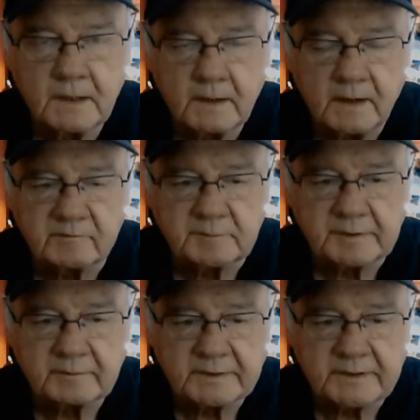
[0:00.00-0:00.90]
Hey everybody,
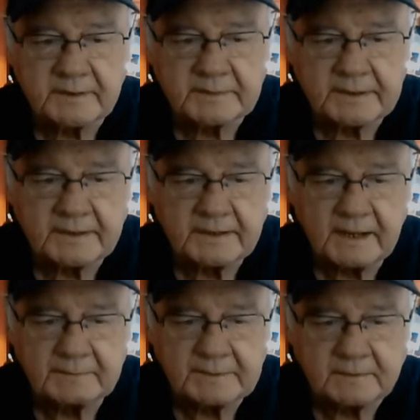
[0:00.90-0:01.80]
Rick Needham
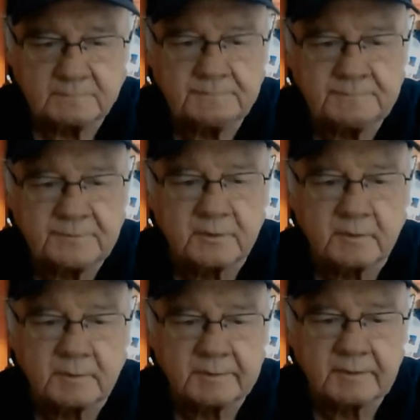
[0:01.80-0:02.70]
handicapping
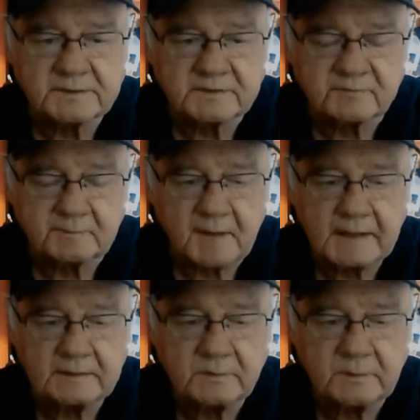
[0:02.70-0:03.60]
thoroughbred racing from
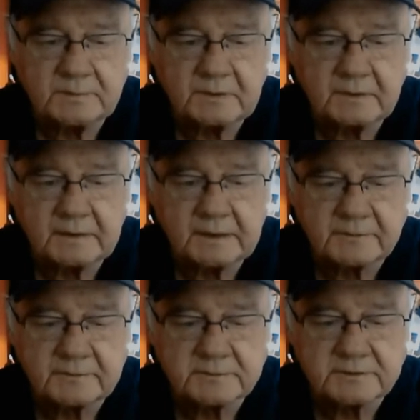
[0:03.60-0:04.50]
Hollywood Park on
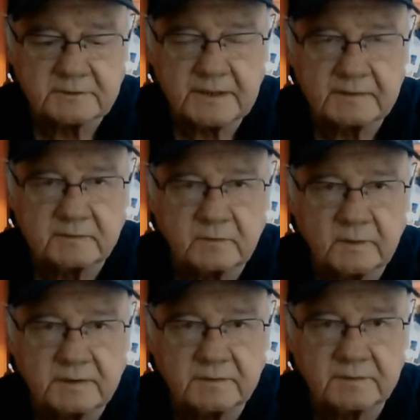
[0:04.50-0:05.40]
Thursday, May the
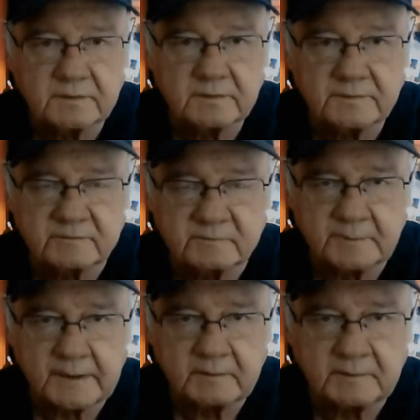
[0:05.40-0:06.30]
23rd. This is
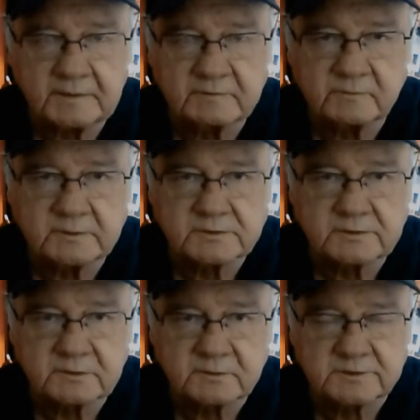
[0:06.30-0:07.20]
my Equibase Winner
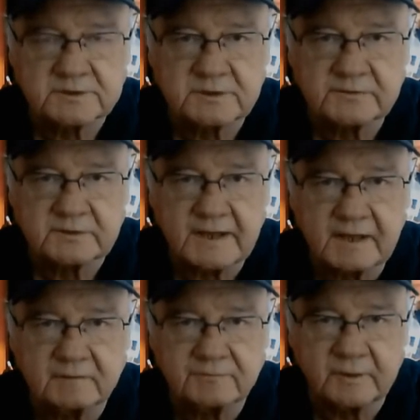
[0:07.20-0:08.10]
Circle Southern
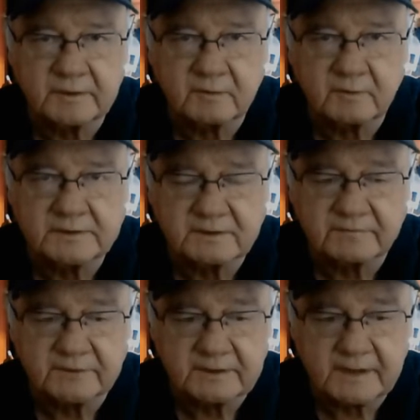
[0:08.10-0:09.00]
California race
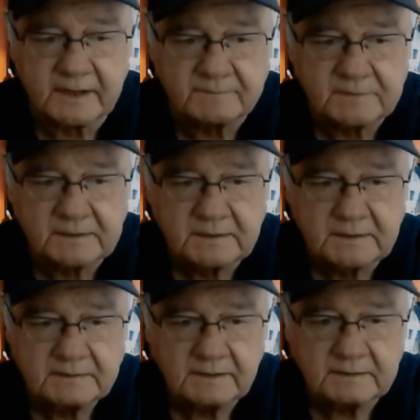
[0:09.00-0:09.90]
of the day.
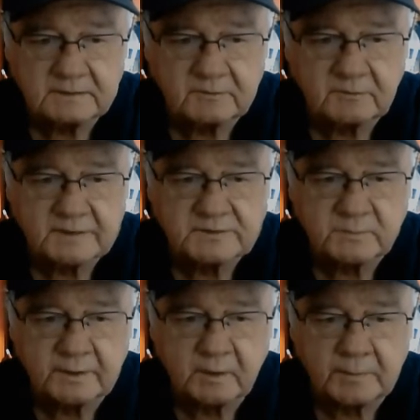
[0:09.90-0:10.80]
Take a look at the race
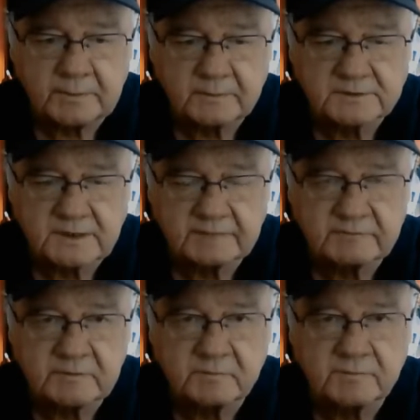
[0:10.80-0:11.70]
one opener this
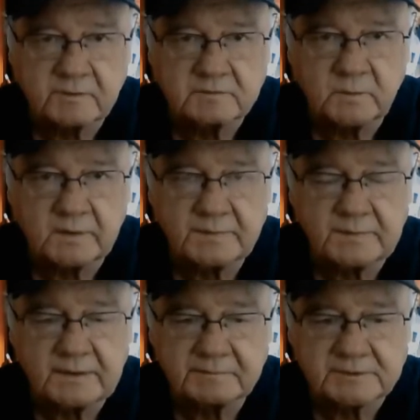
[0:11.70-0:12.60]
afternoon, folks. 1
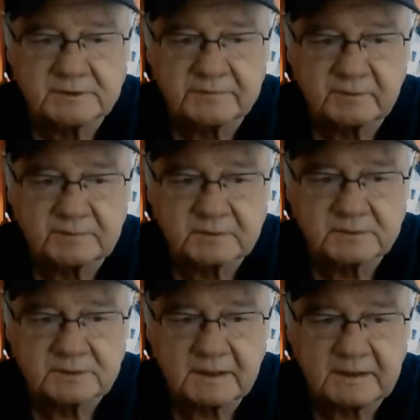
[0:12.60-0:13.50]
p.m. Pacific
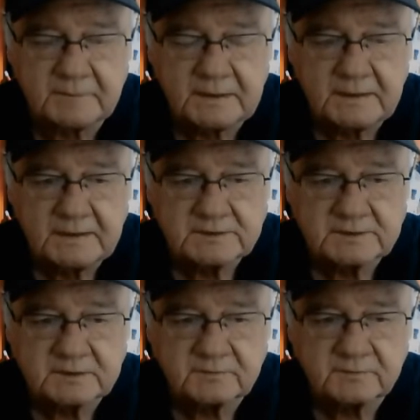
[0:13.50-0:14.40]
post time.
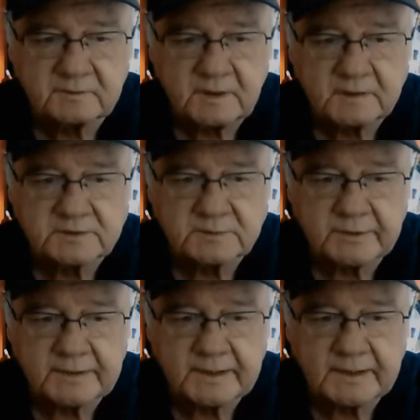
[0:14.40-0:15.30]
6 furlong
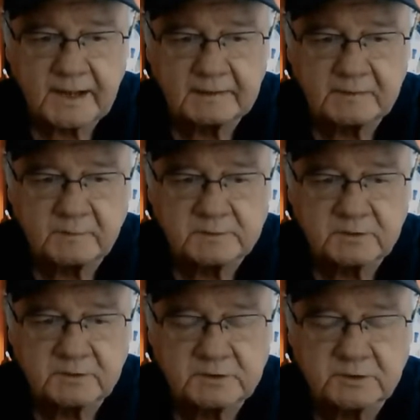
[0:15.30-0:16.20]
sprint on Hollywood's
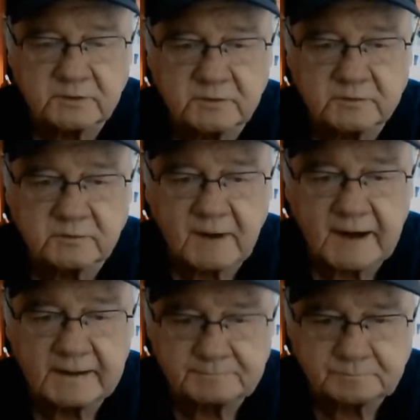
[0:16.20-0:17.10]
cushion dirt
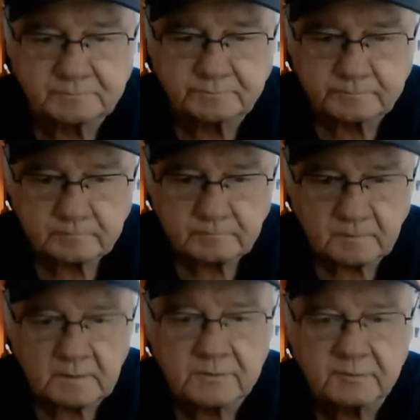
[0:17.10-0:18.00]
track.
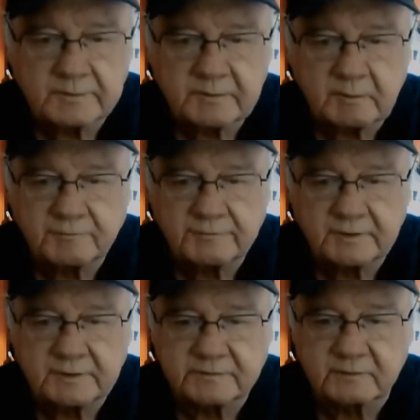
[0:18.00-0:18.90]
3-year-old
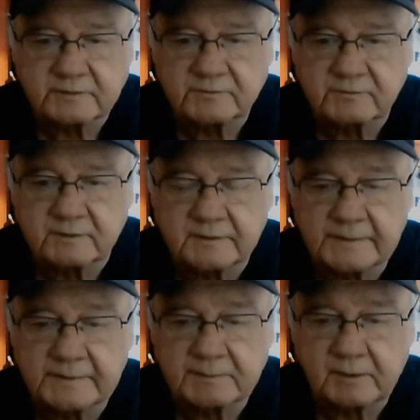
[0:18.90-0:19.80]
fillies race for a
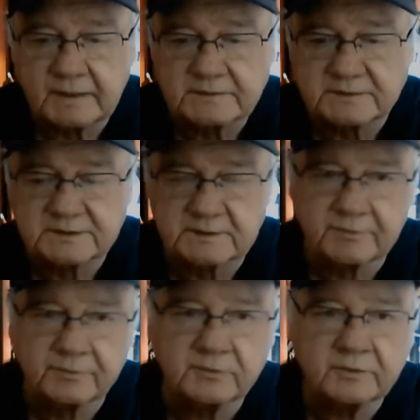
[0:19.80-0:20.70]
claiming prize of some
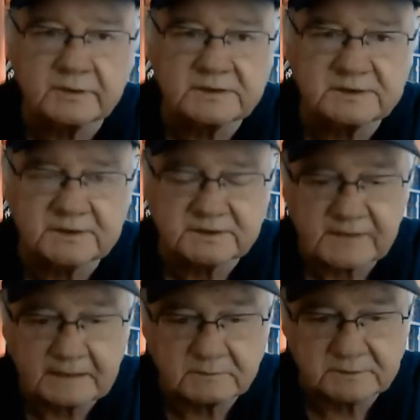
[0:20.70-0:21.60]

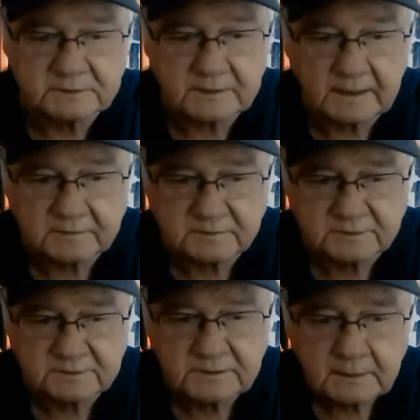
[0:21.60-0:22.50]

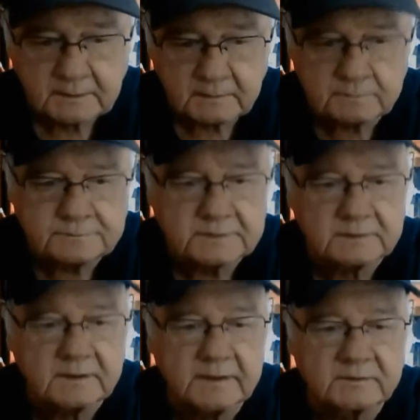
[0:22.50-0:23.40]
$36,000.
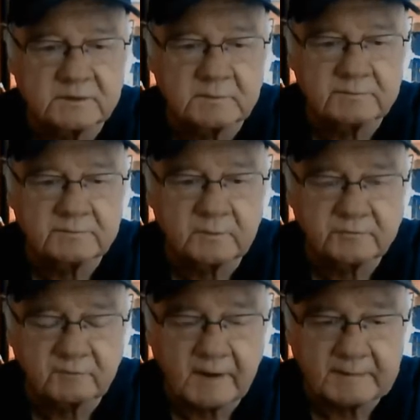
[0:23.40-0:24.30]
Contenders number 4,
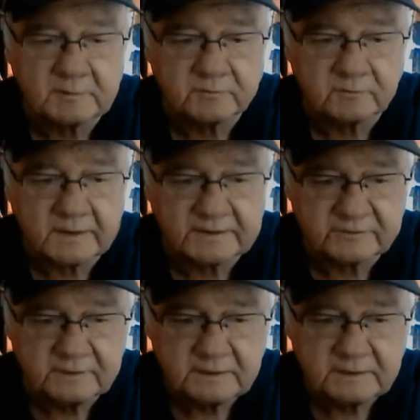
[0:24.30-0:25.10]
Tribal Dress.